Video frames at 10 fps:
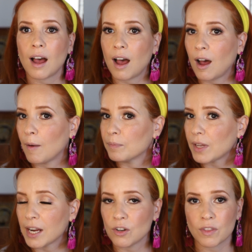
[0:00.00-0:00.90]

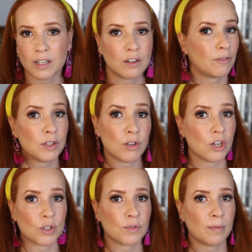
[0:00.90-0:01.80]
I know that in a few
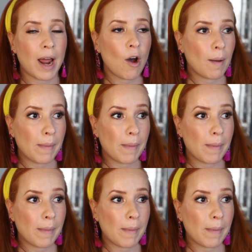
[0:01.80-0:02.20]
years from now I